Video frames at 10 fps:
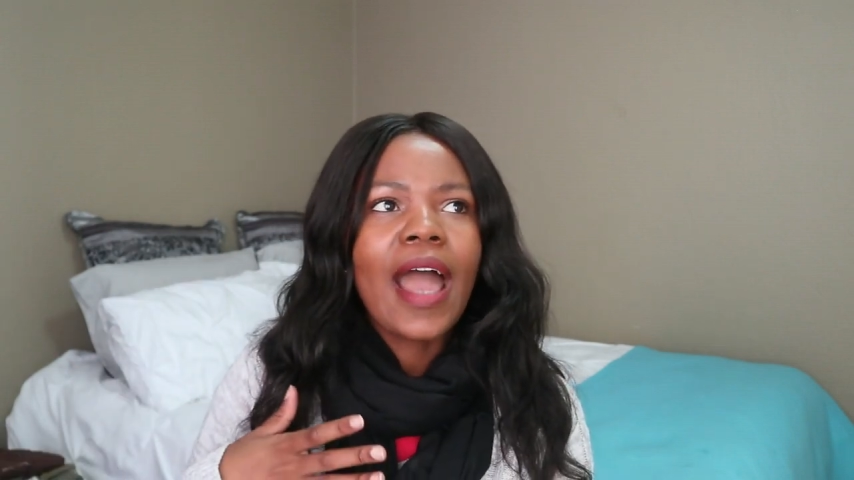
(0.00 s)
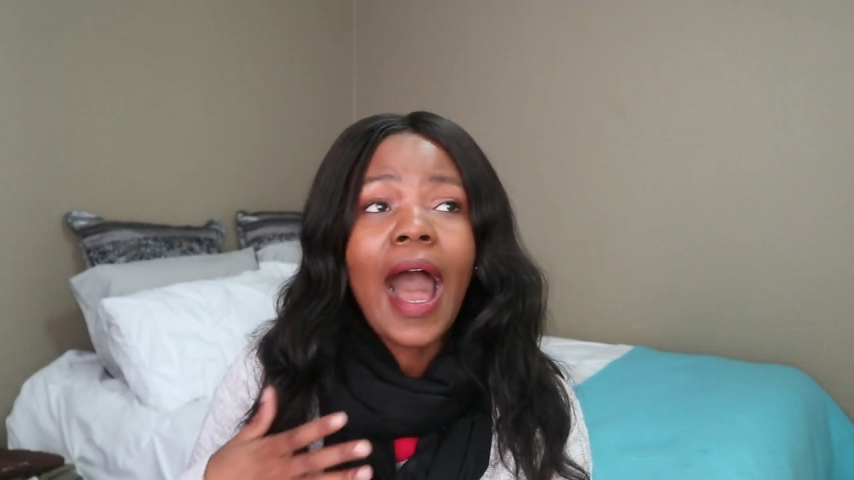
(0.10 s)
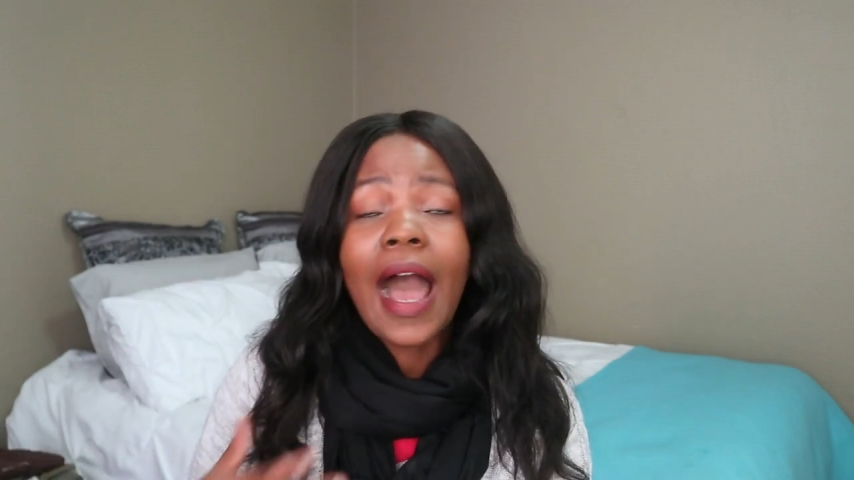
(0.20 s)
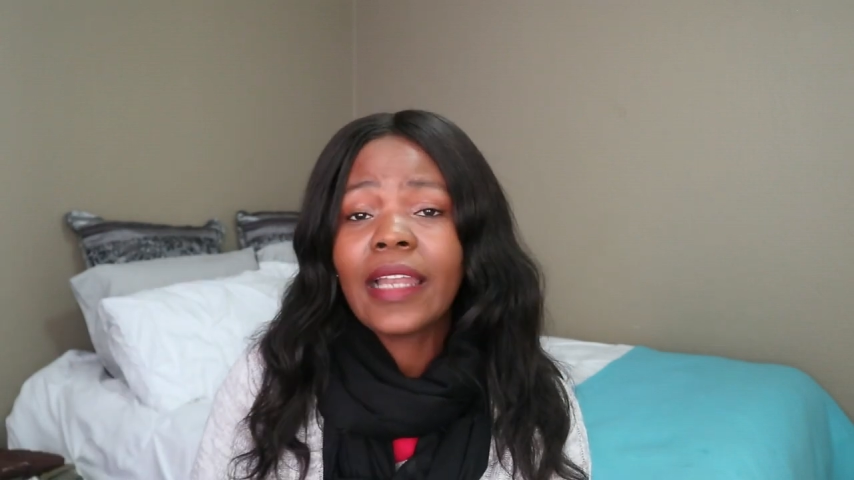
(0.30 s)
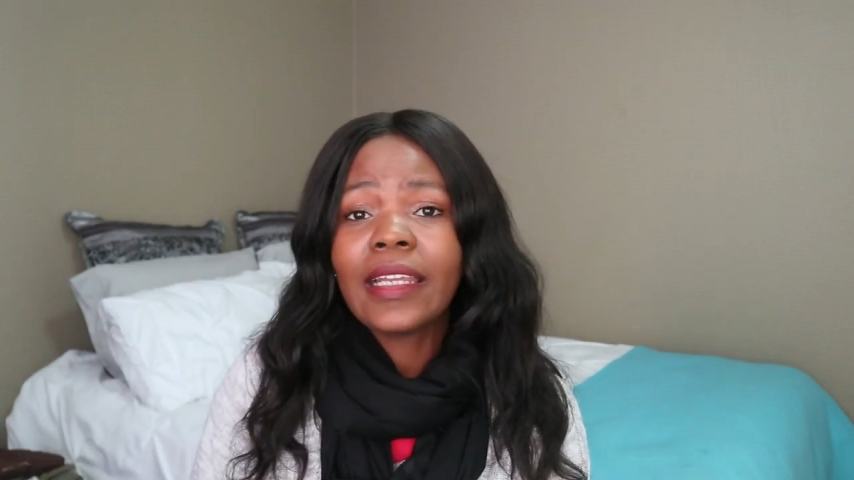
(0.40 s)

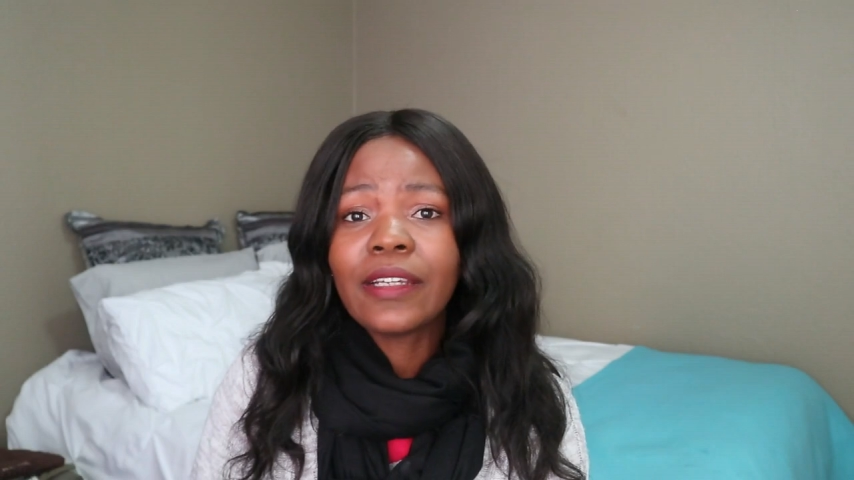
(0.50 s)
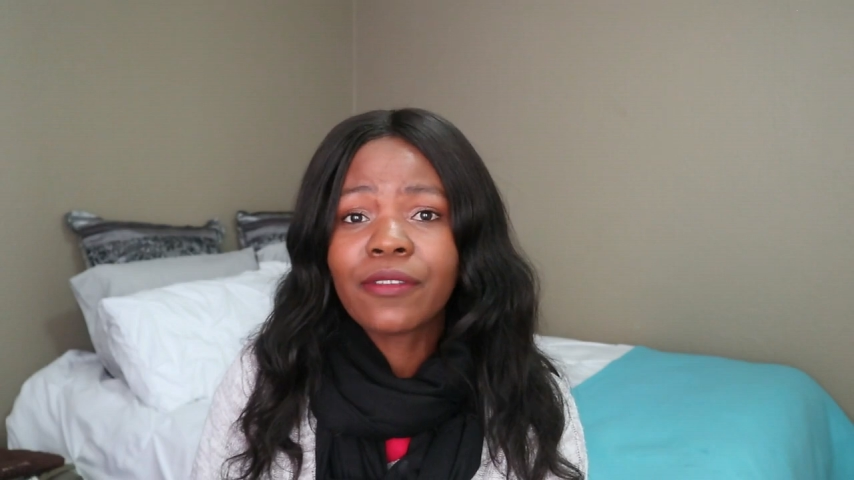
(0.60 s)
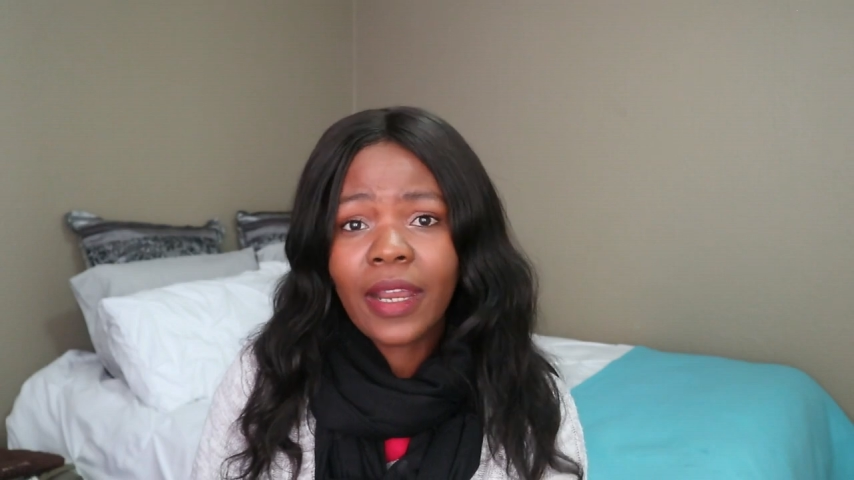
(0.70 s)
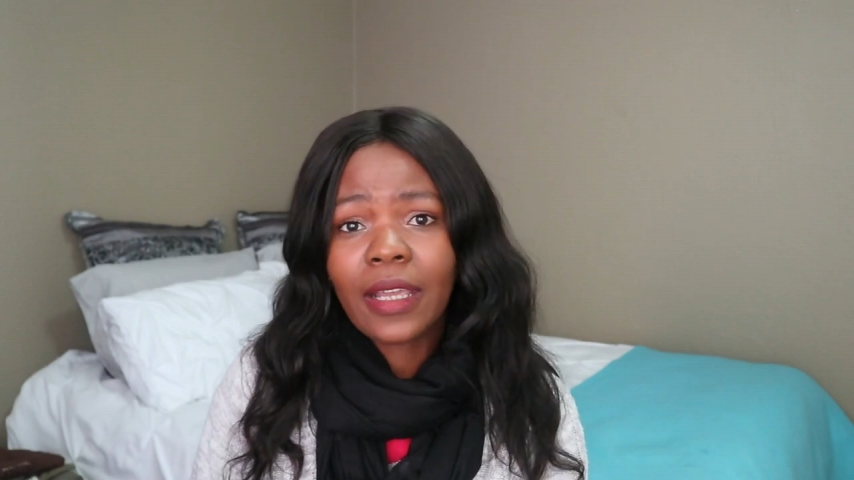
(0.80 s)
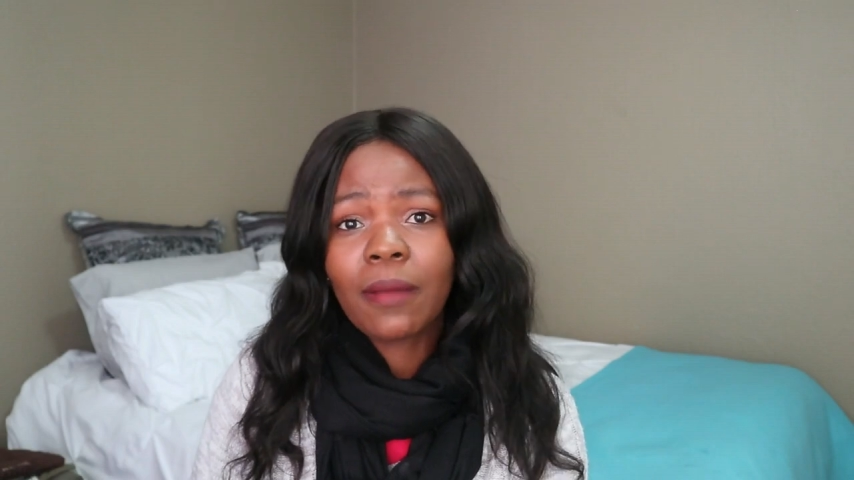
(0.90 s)
highly
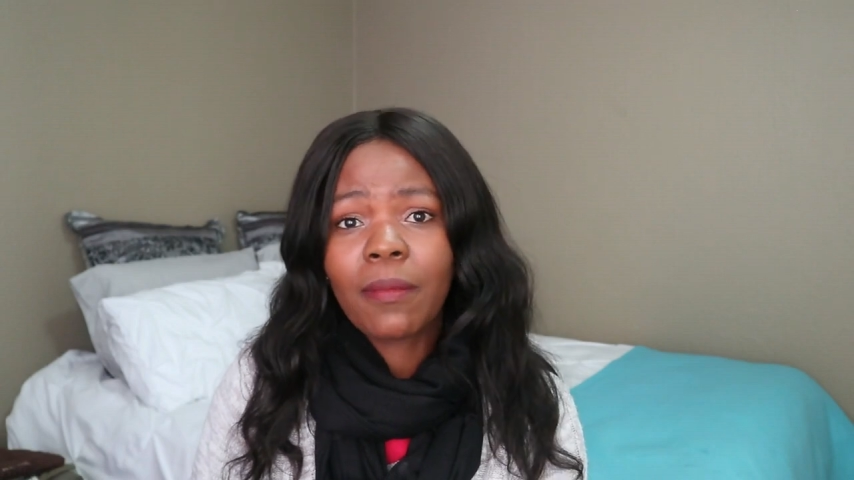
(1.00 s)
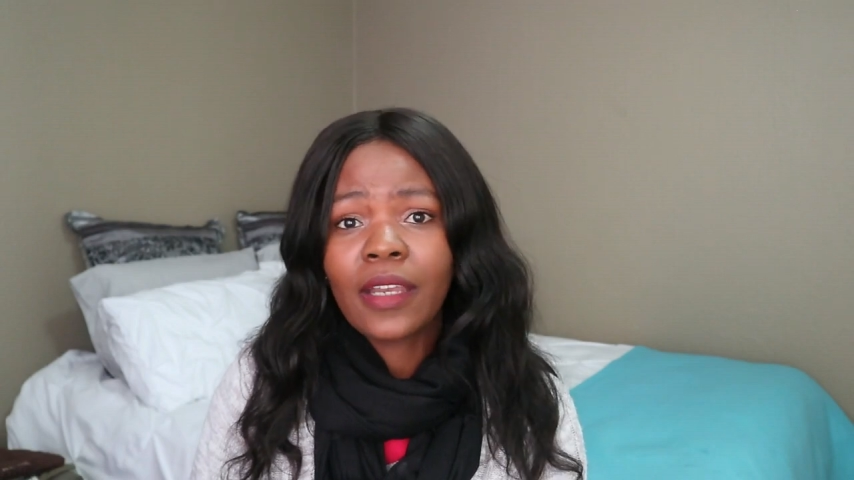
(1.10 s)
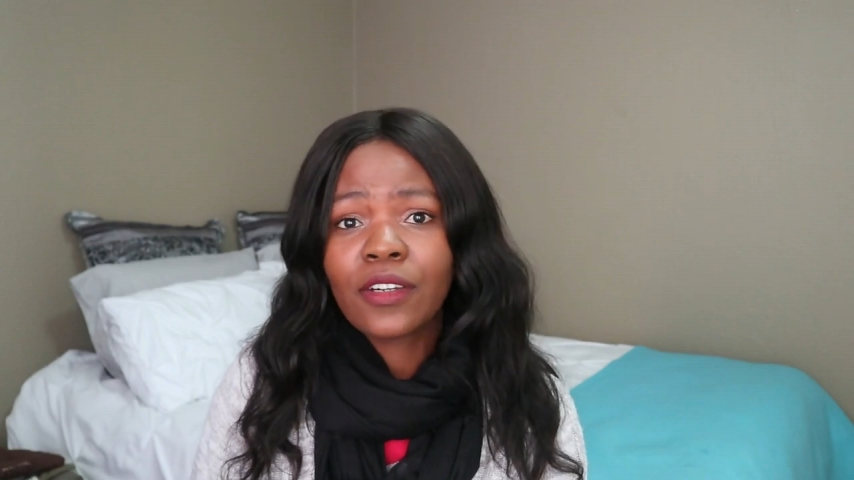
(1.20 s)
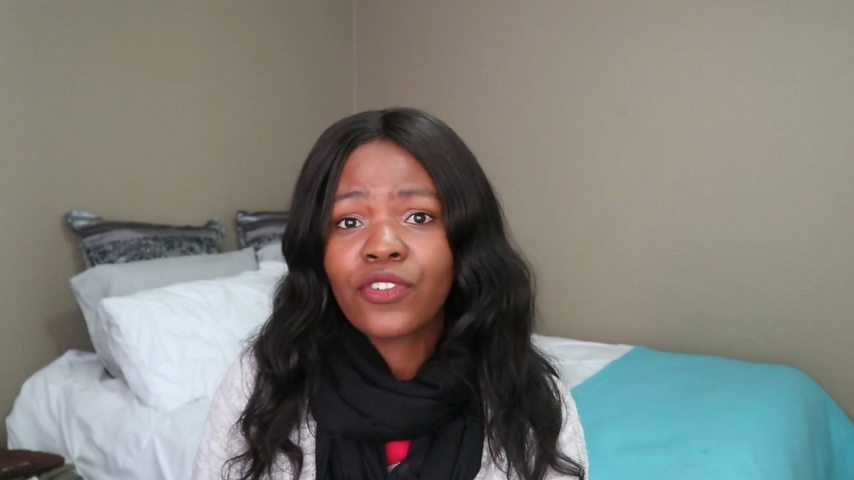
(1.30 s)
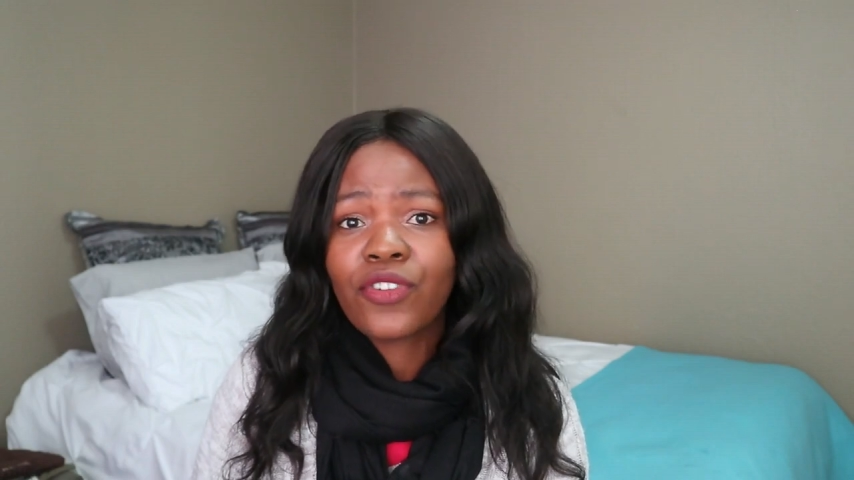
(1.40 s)
recommend